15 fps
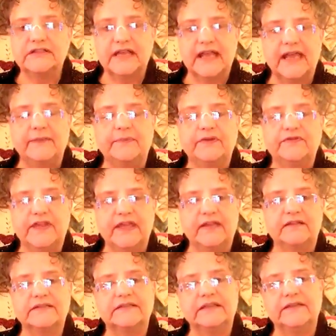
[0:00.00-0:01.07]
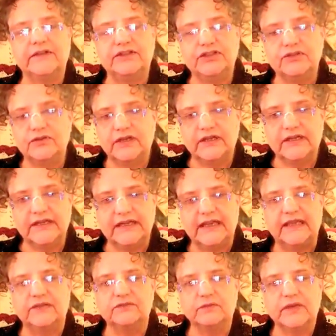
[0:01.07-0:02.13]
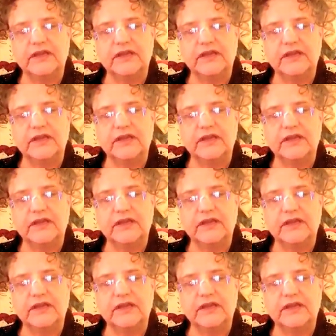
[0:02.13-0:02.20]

type of counseling that you can again